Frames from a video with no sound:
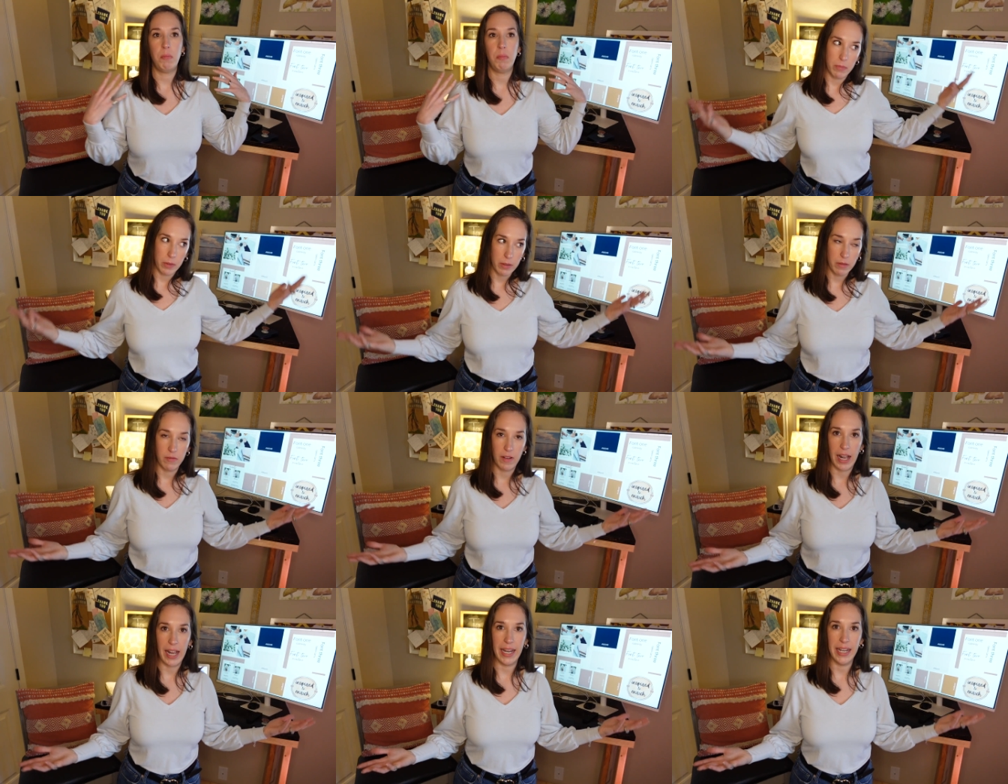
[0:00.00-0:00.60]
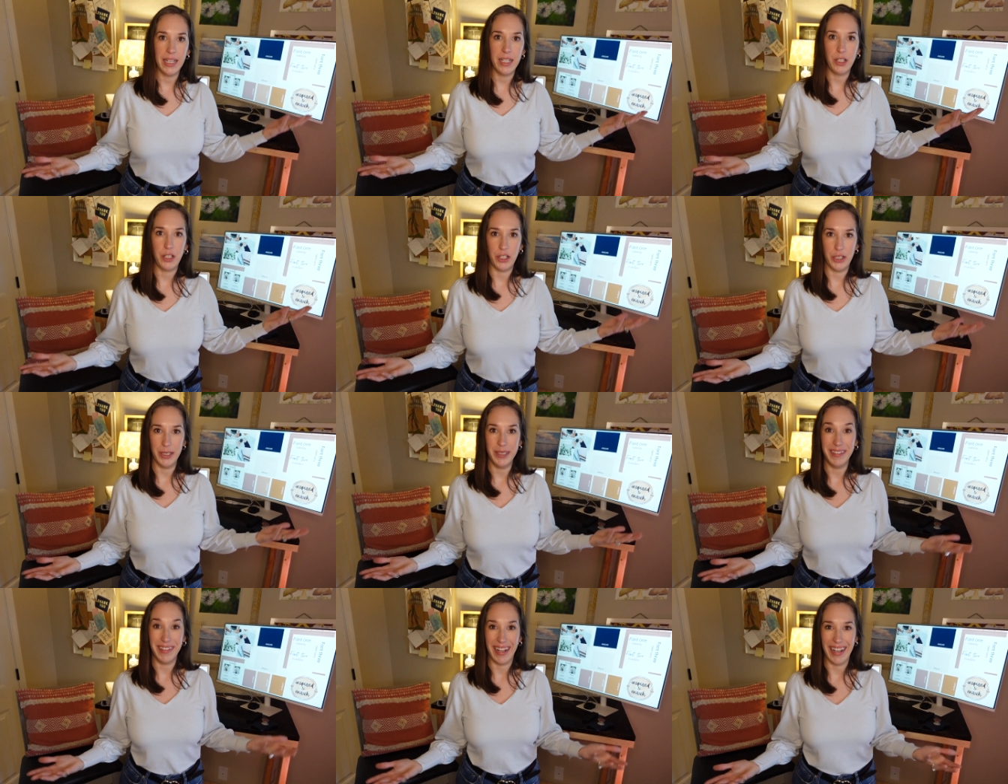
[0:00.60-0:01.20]
provide
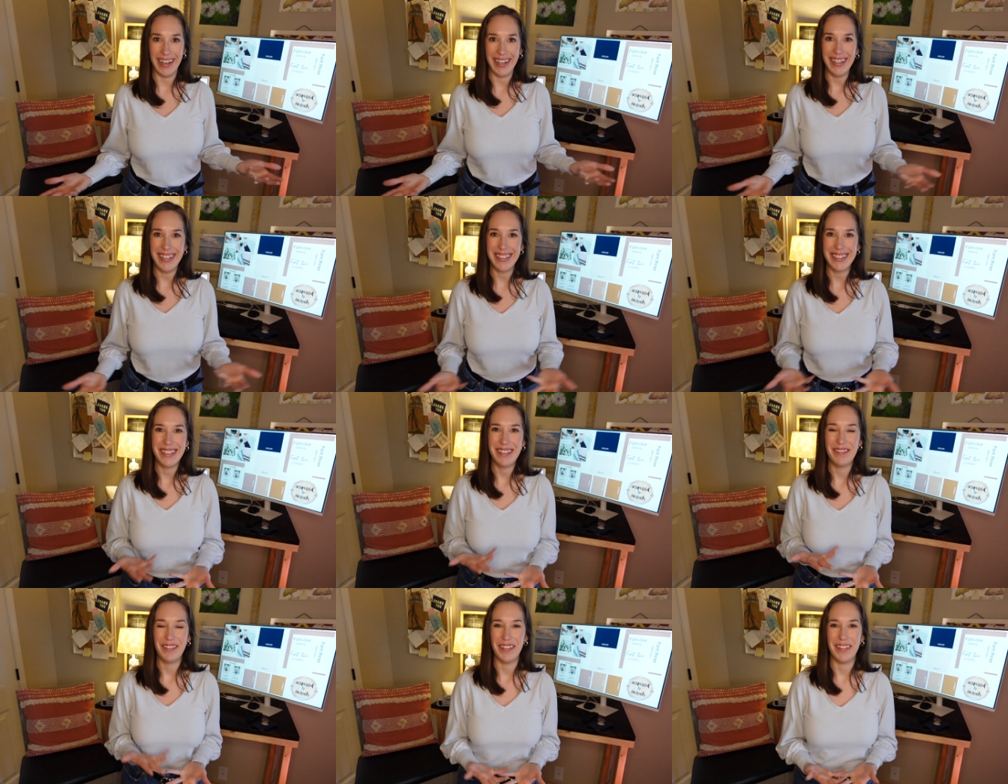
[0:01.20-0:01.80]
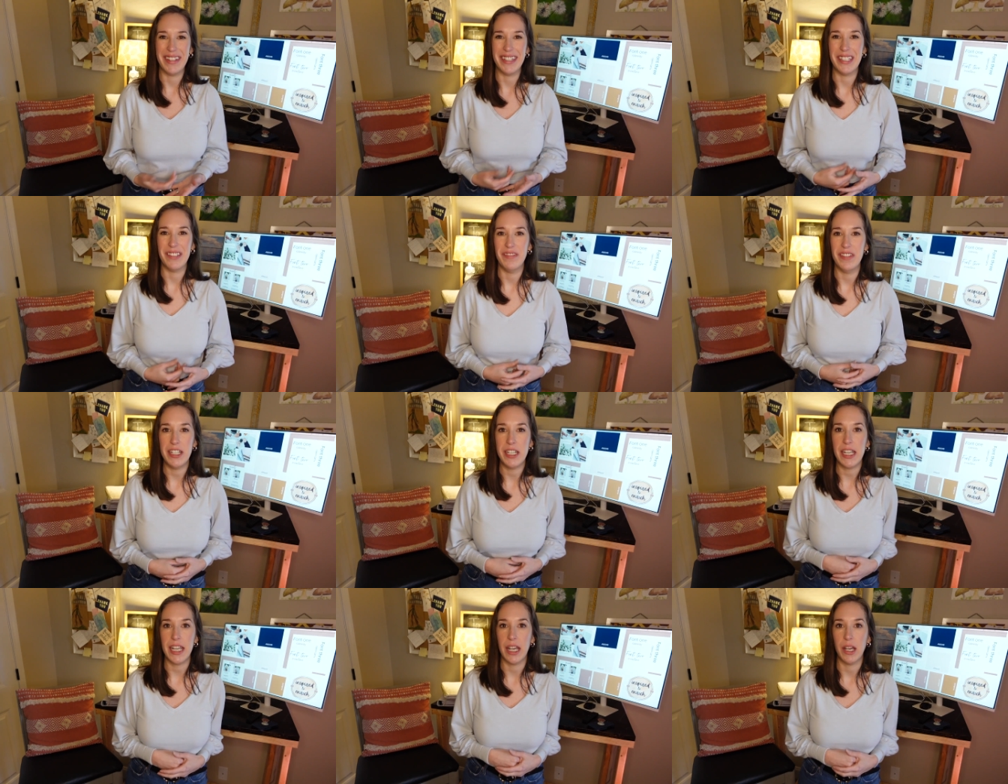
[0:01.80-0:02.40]
good light for this
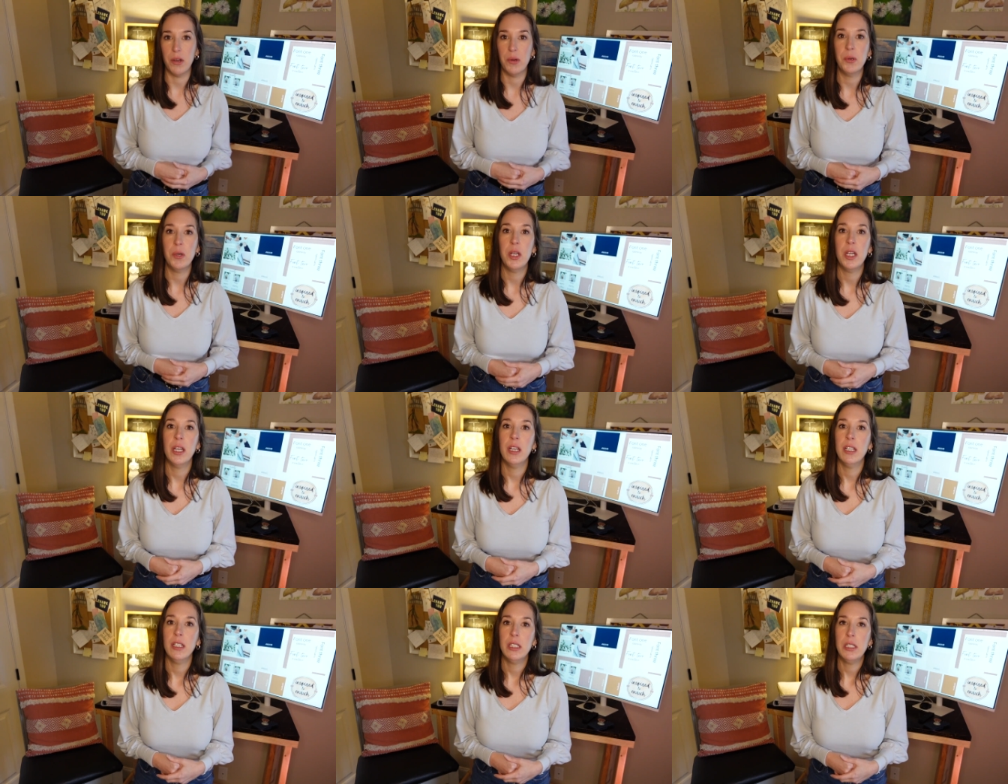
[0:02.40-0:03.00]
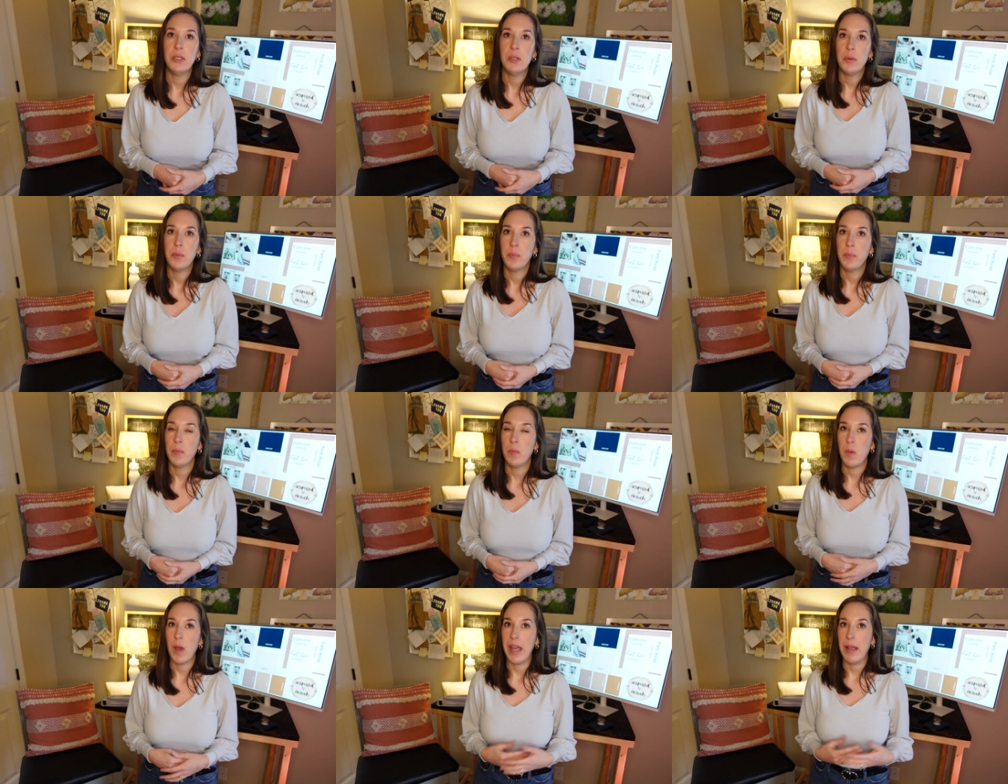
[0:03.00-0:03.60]
video.
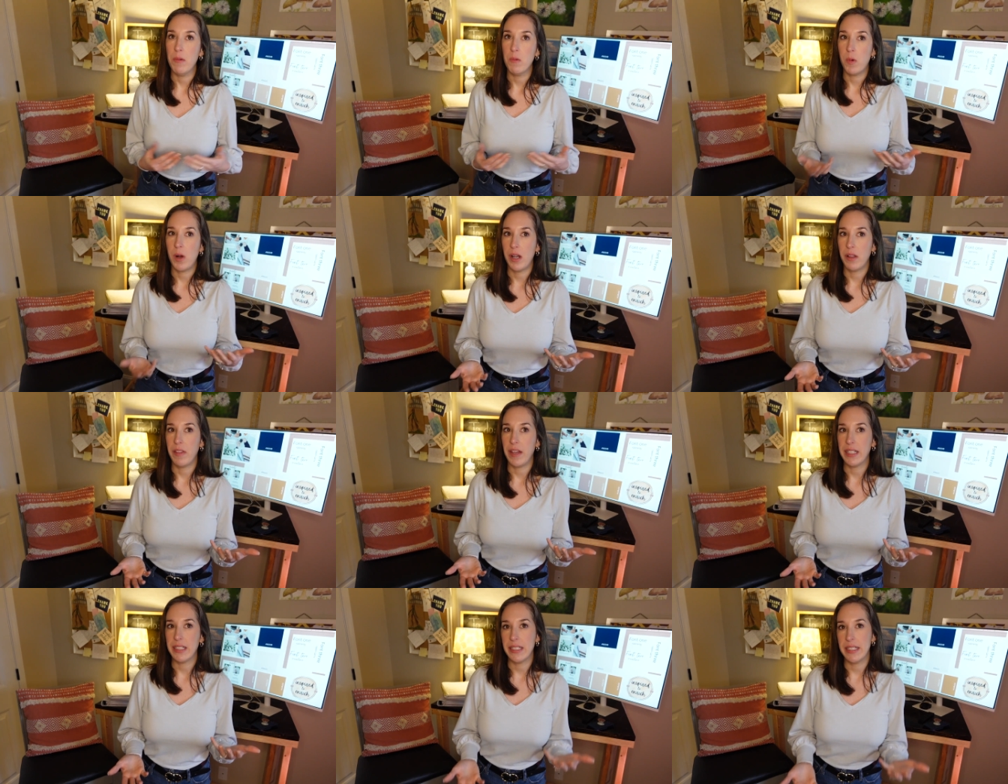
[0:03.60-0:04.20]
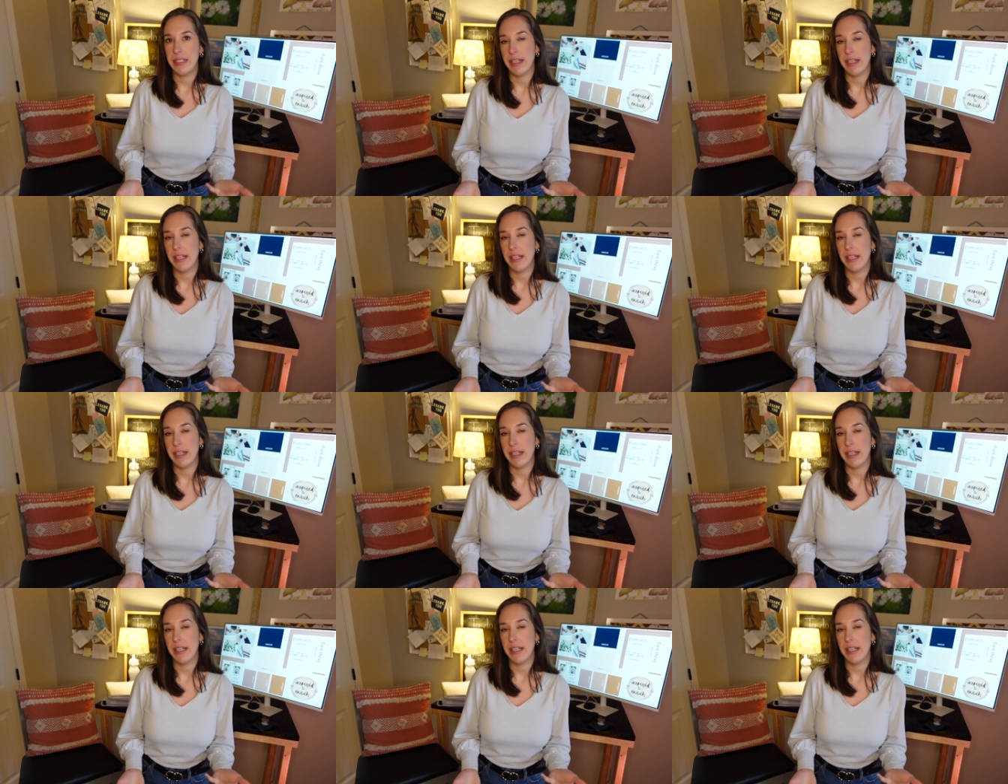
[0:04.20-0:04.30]
And while that's